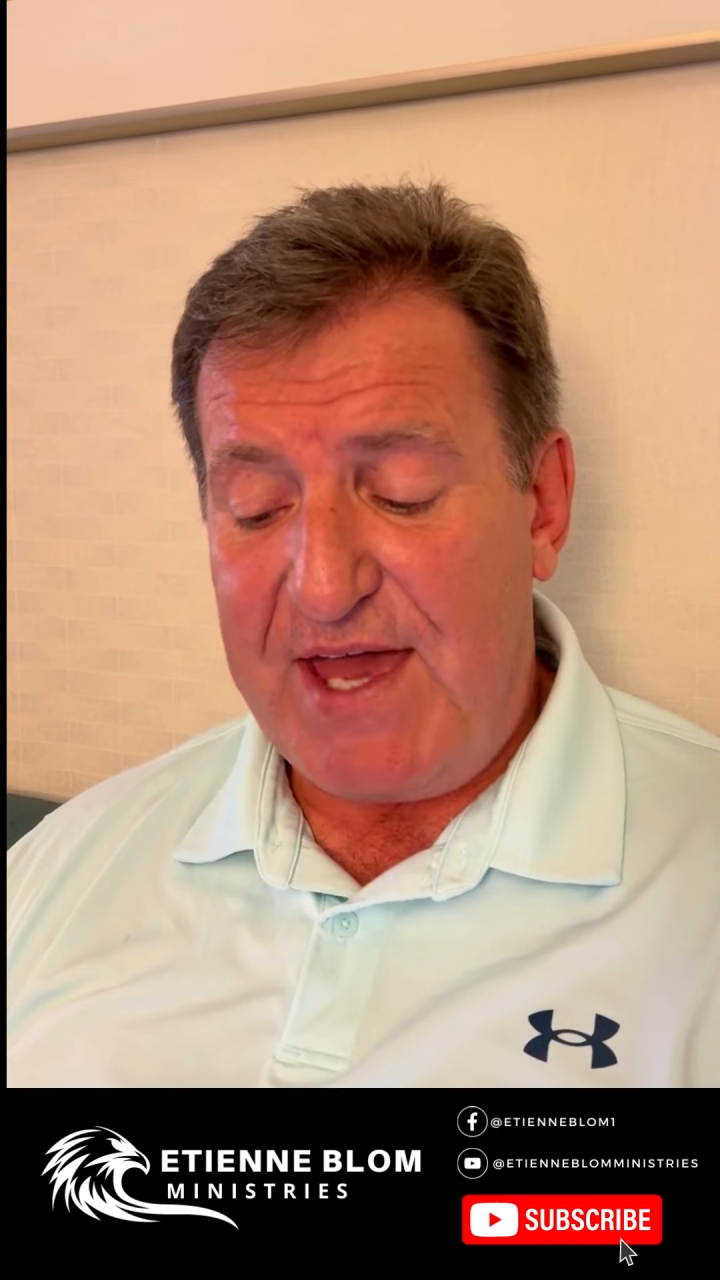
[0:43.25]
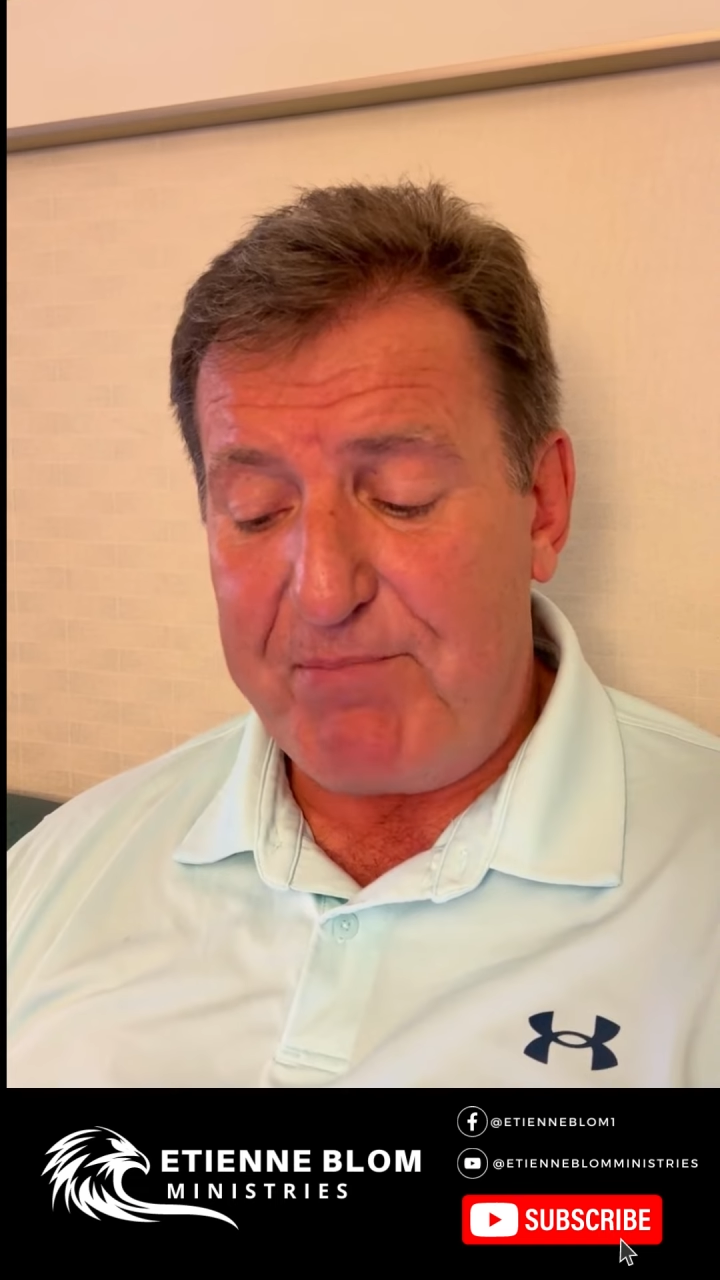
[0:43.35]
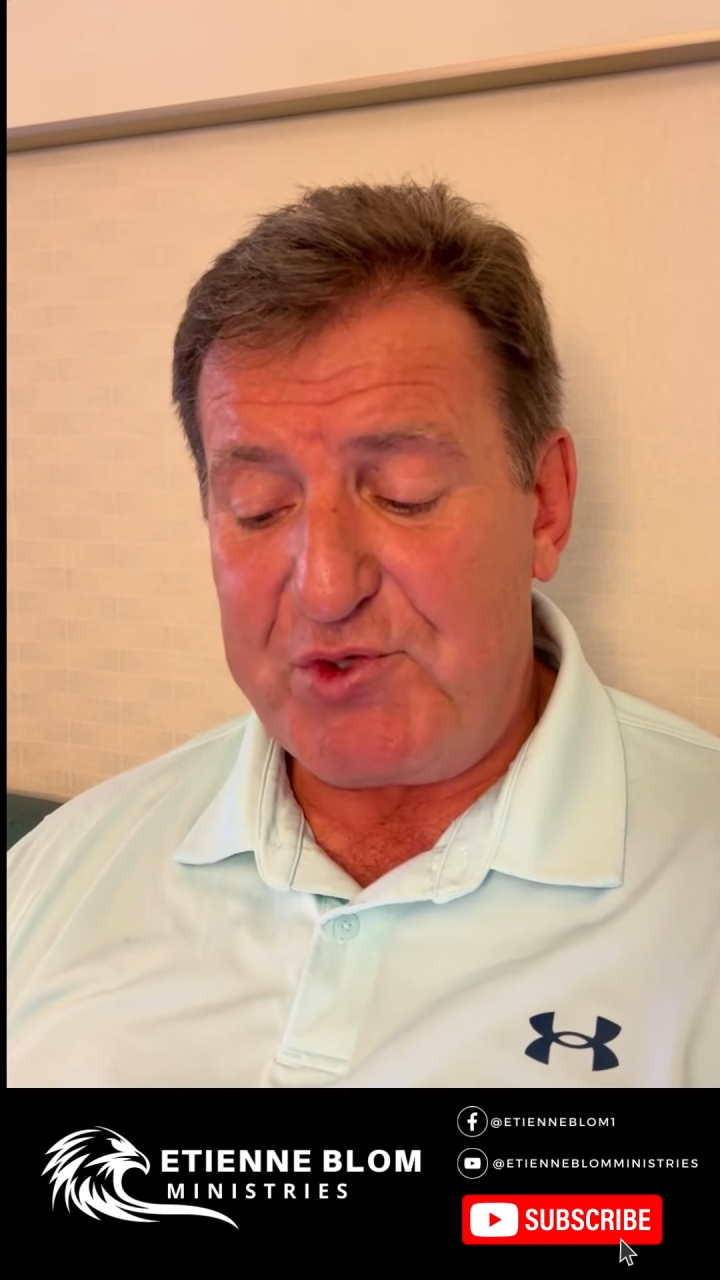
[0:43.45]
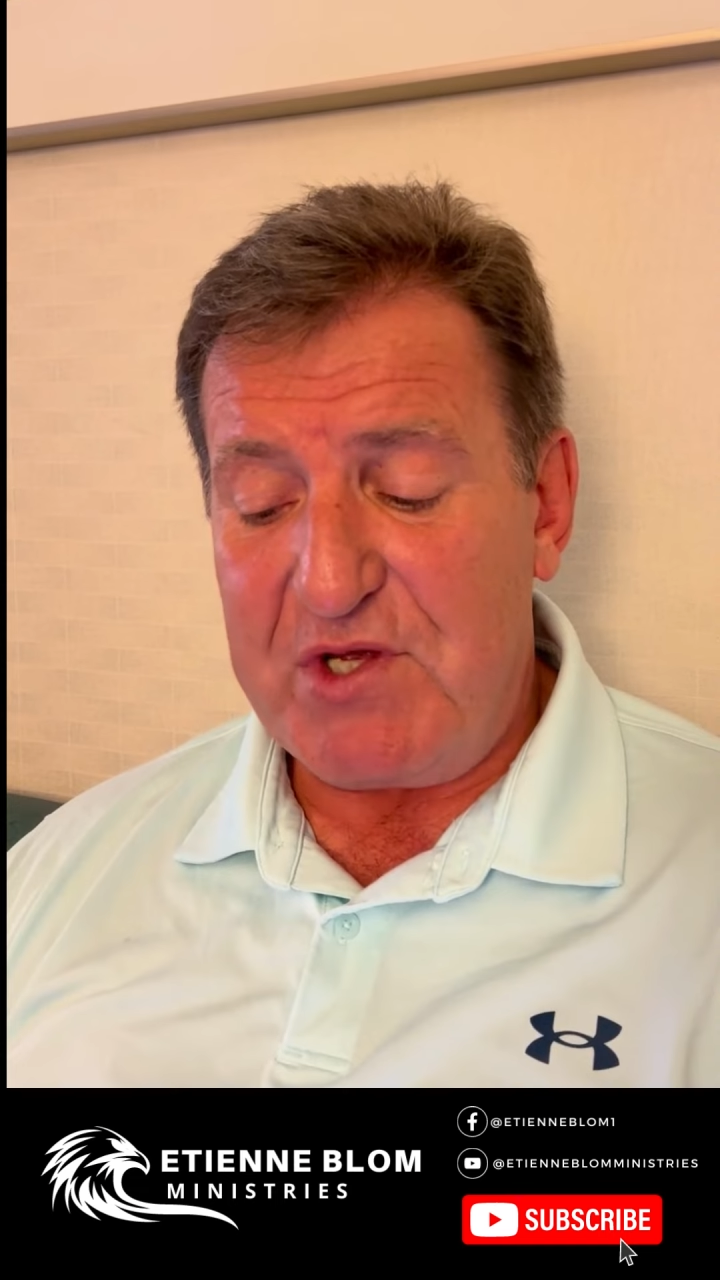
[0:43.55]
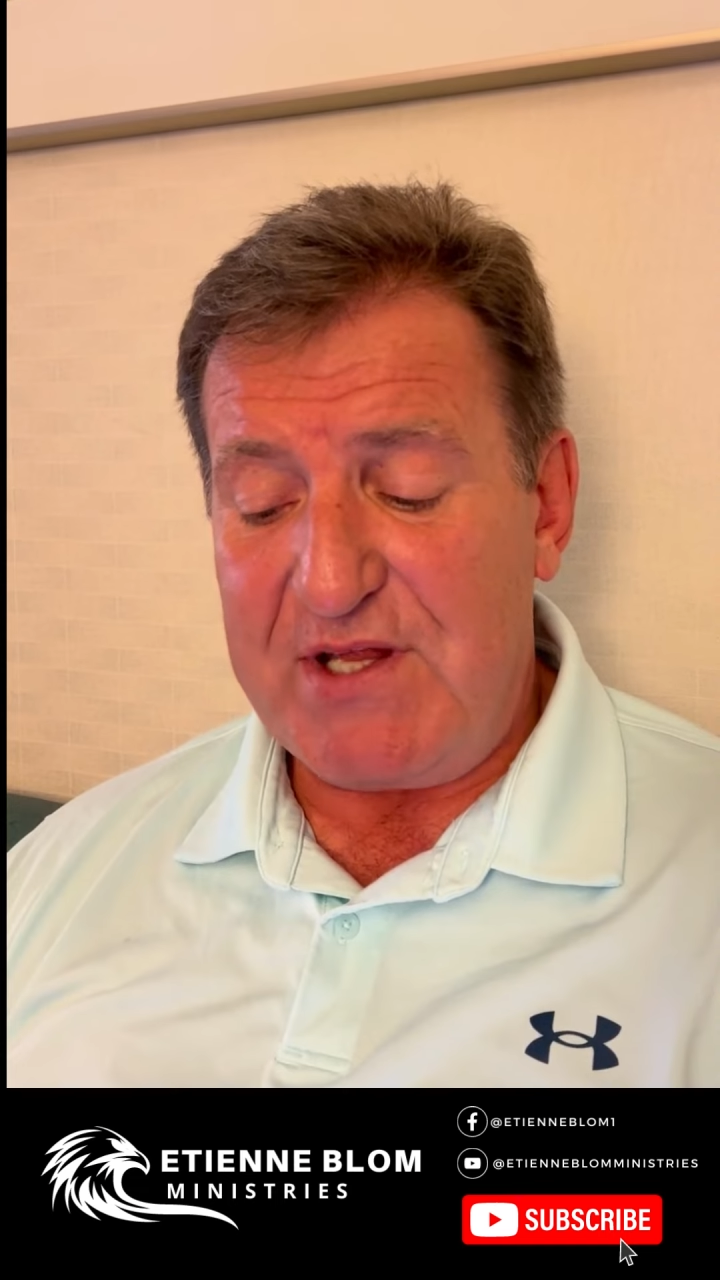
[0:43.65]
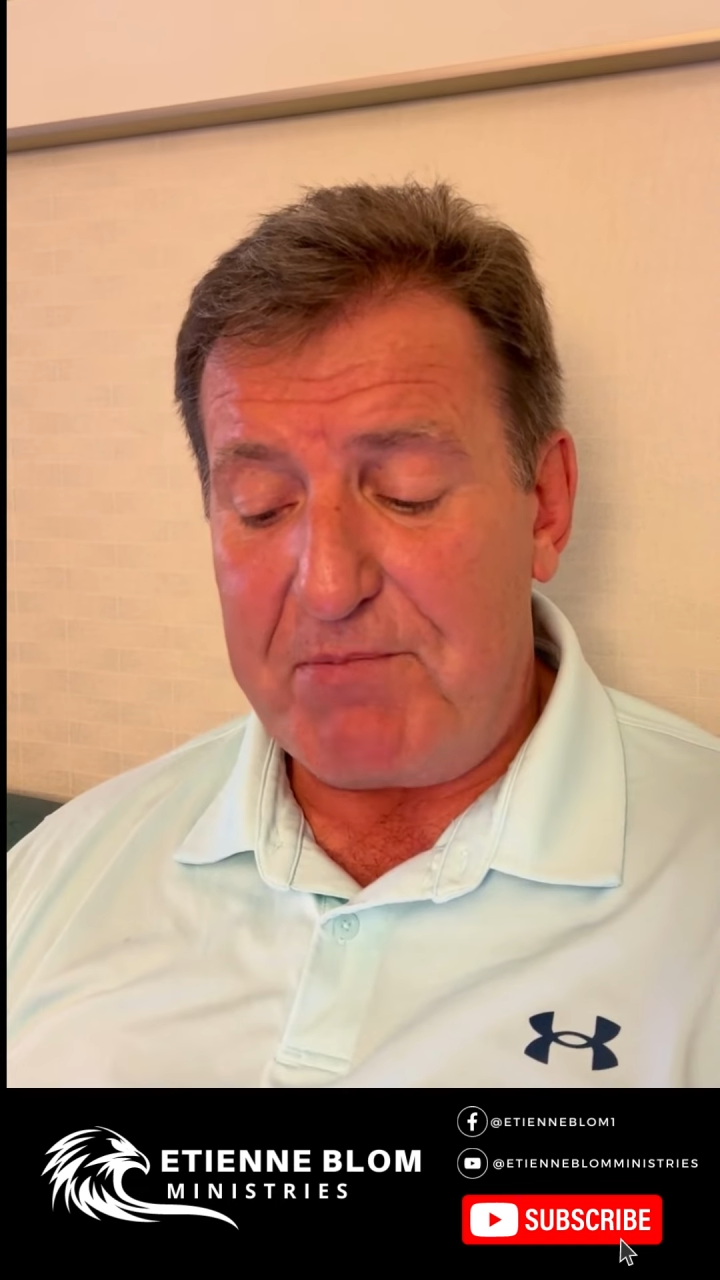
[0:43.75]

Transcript: captured